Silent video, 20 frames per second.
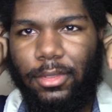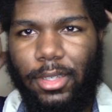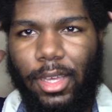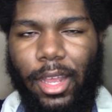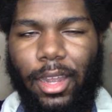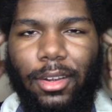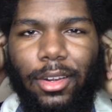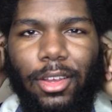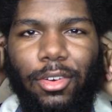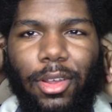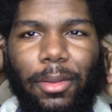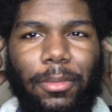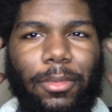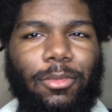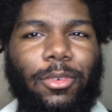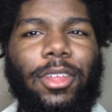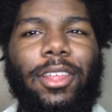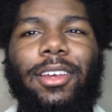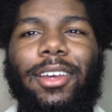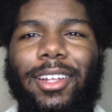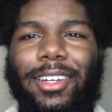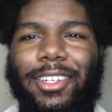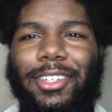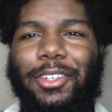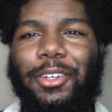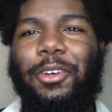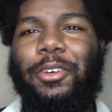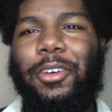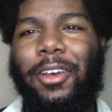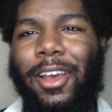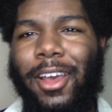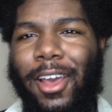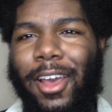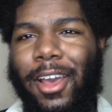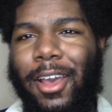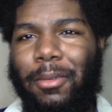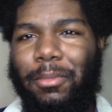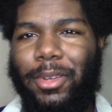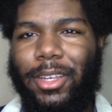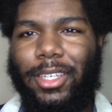I don't know what I'm really gonna do
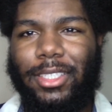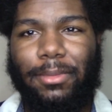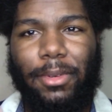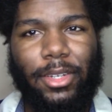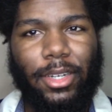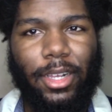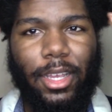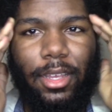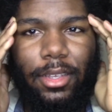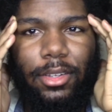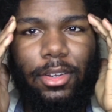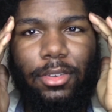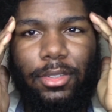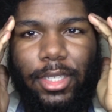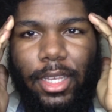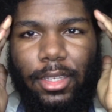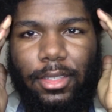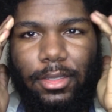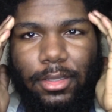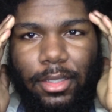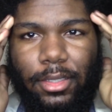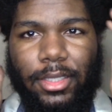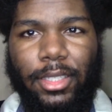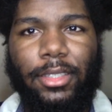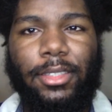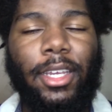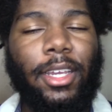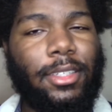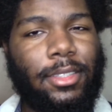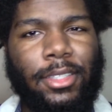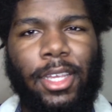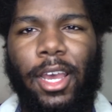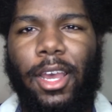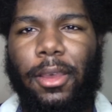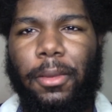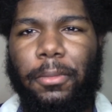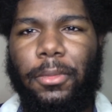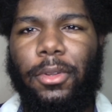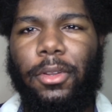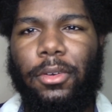because my undercut, you know, it takes
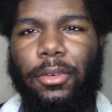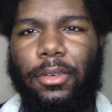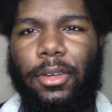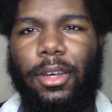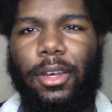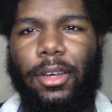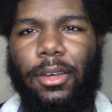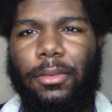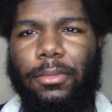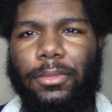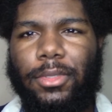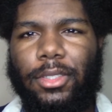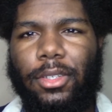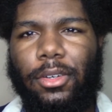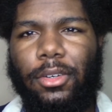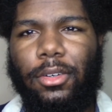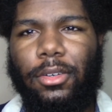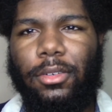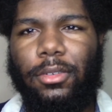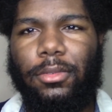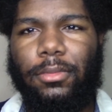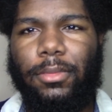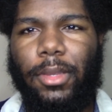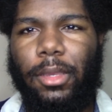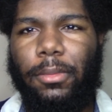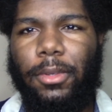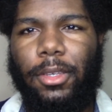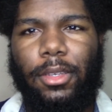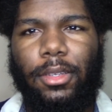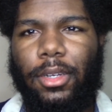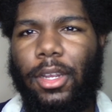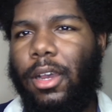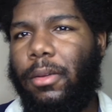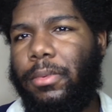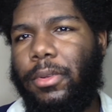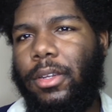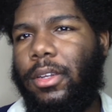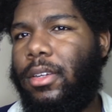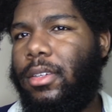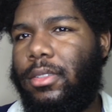time, you know. So maybe in a
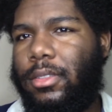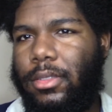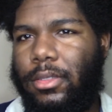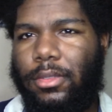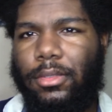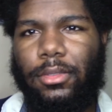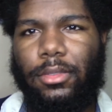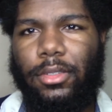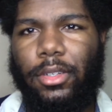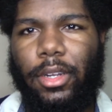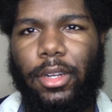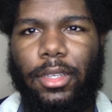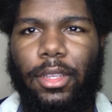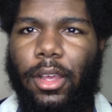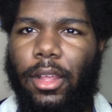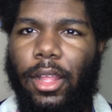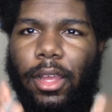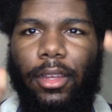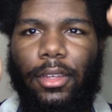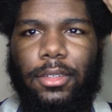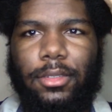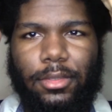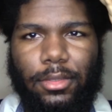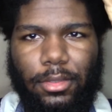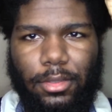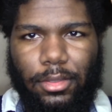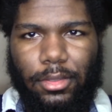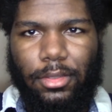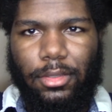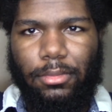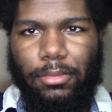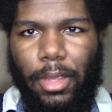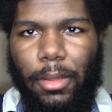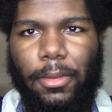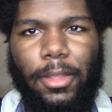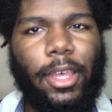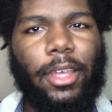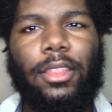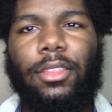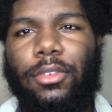couple years, 3 years, I'll like
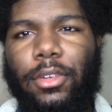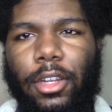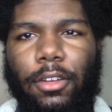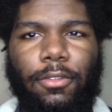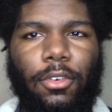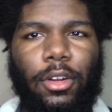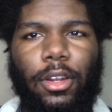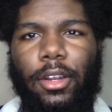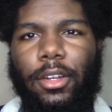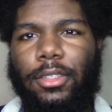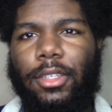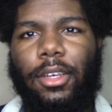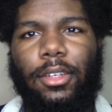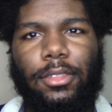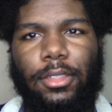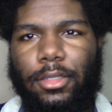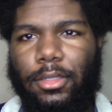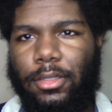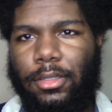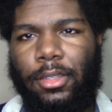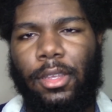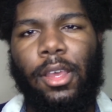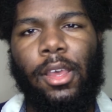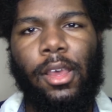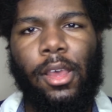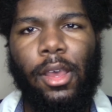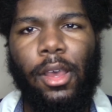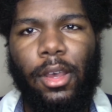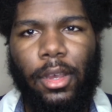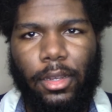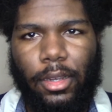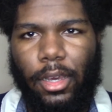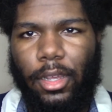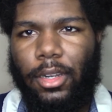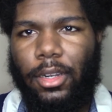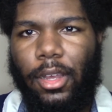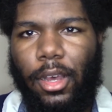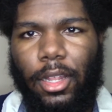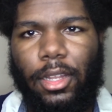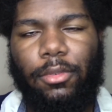maybe like 3-4 years, I'll just cut
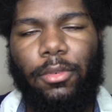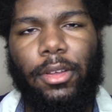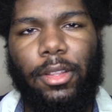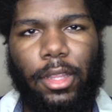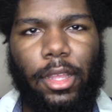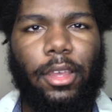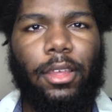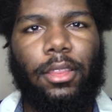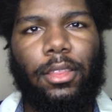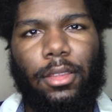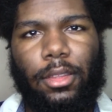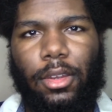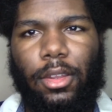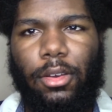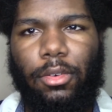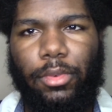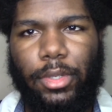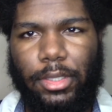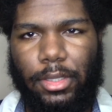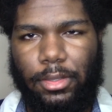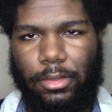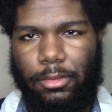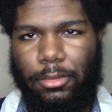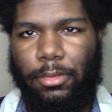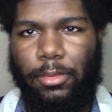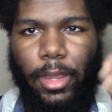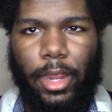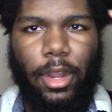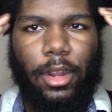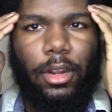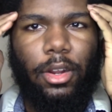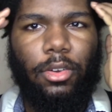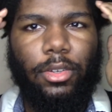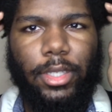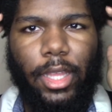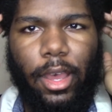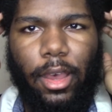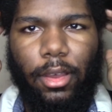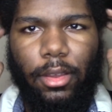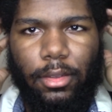it all to one length, you know, once my hair
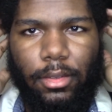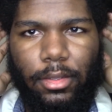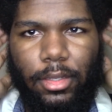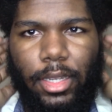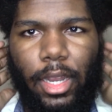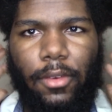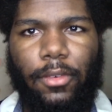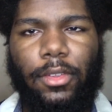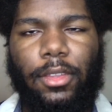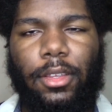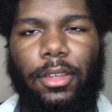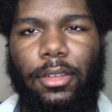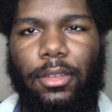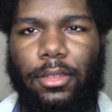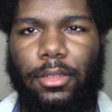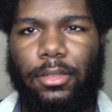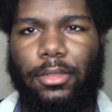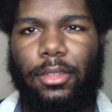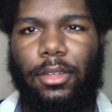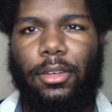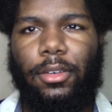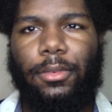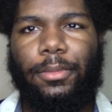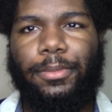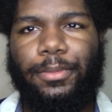goes out and everything. So